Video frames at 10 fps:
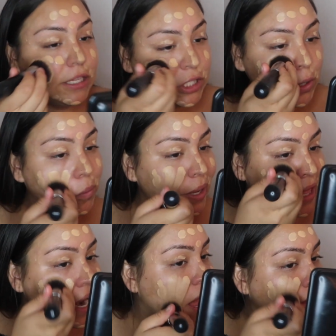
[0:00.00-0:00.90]
So the way
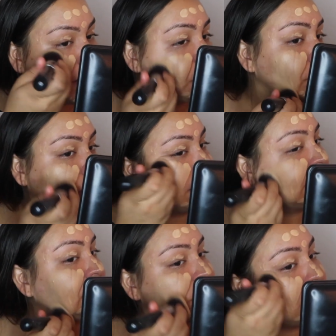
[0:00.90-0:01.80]
that I do it is
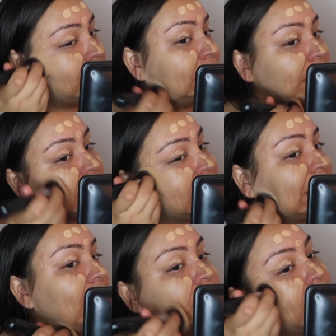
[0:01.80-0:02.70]
I just kind of blend it
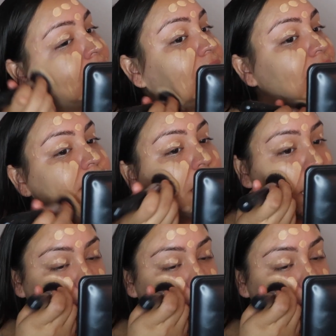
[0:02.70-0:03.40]
down like this.